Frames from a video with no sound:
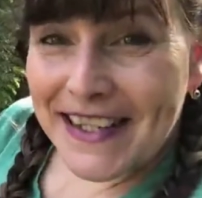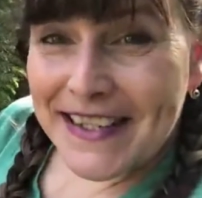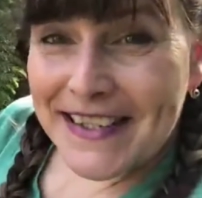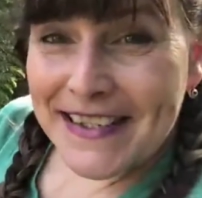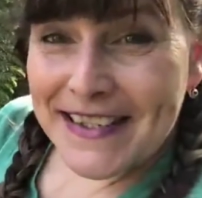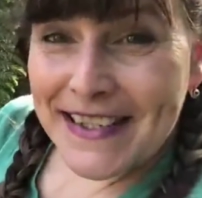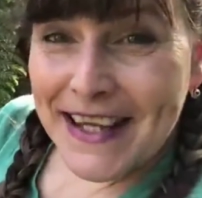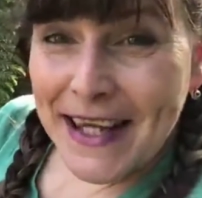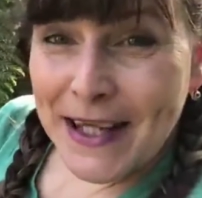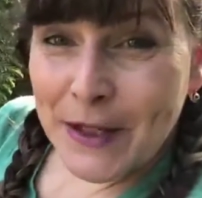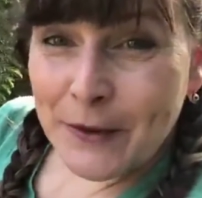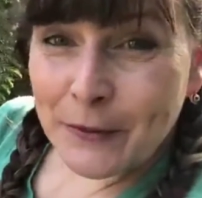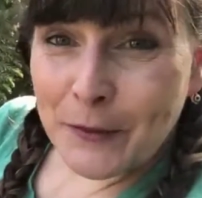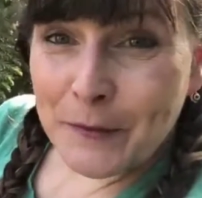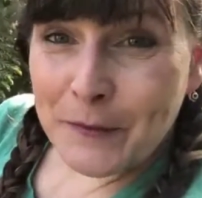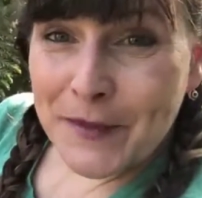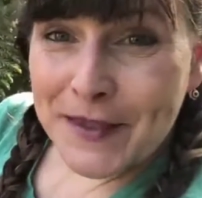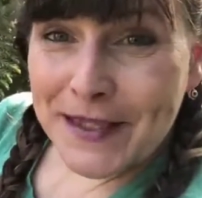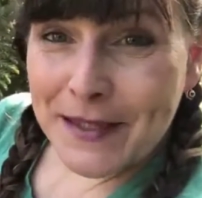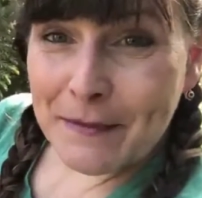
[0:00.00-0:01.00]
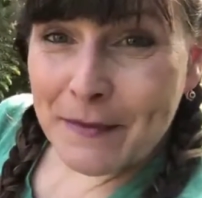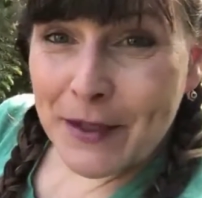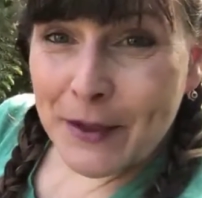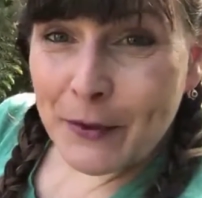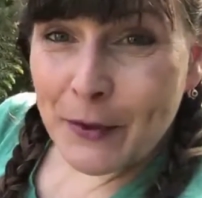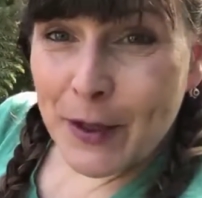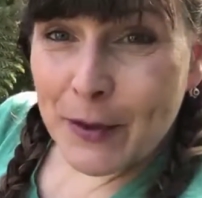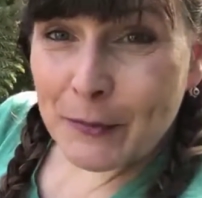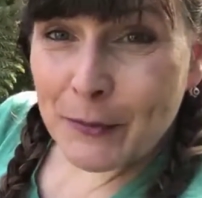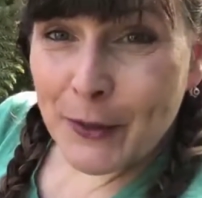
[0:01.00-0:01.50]
Snyder from Museum of the
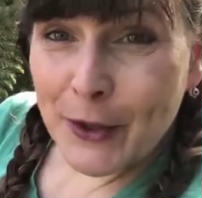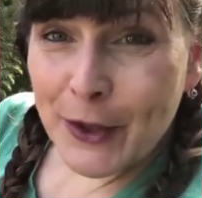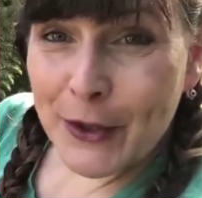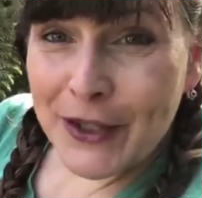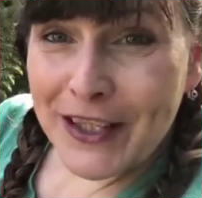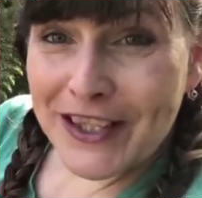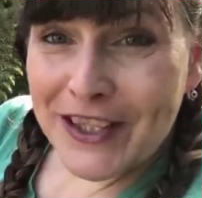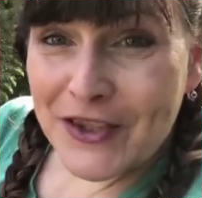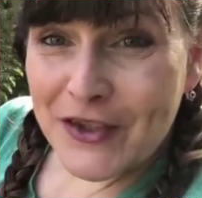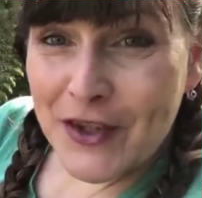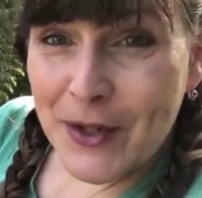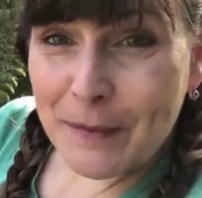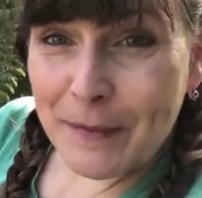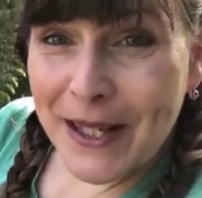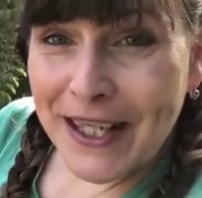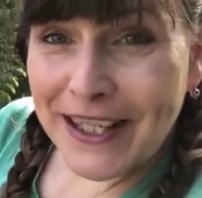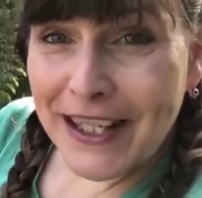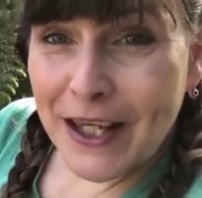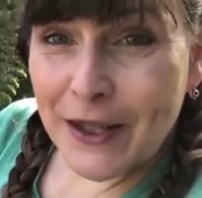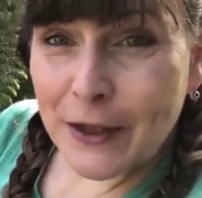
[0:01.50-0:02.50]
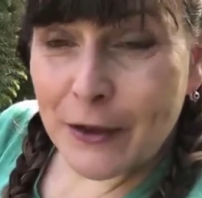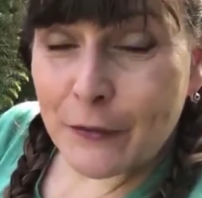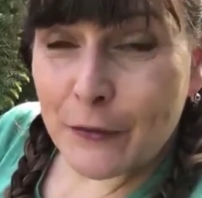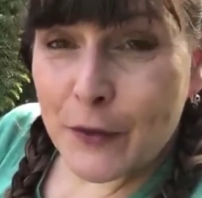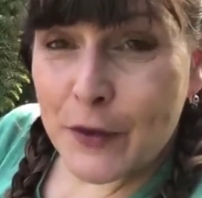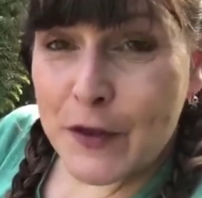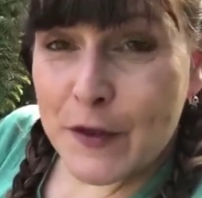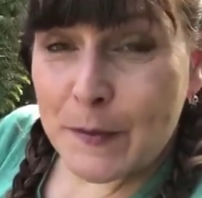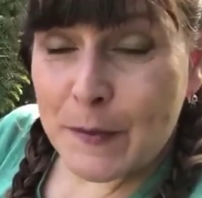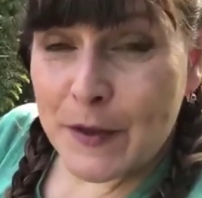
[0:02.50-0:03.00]
Grand Prairie in the Champaign County
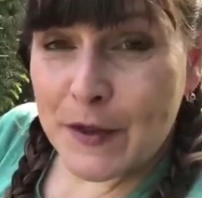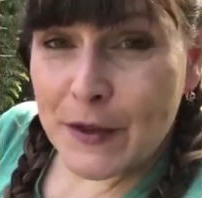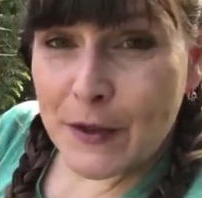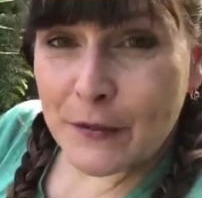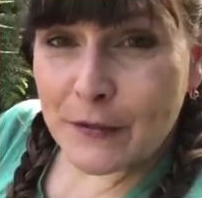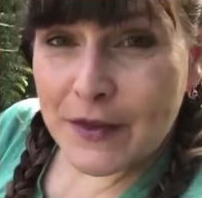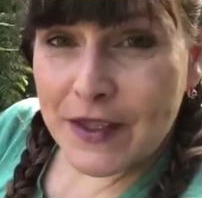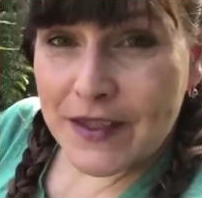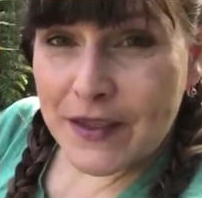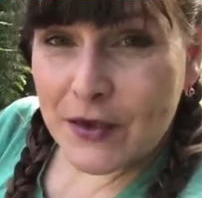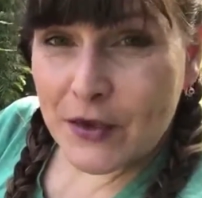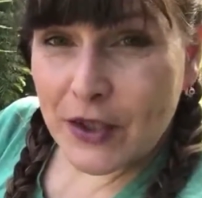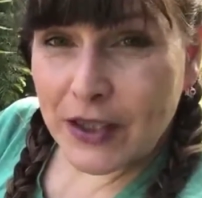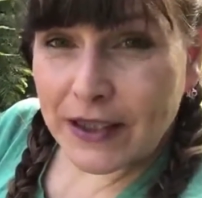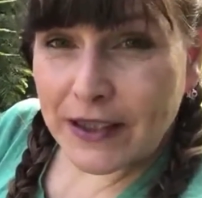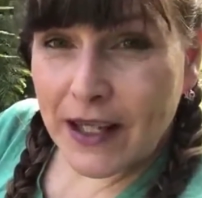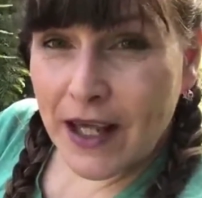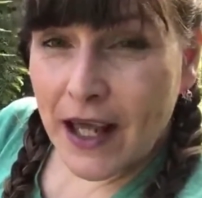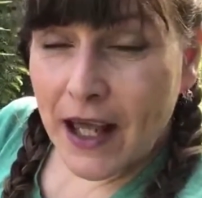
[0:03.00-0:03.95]
Forest Preserve District.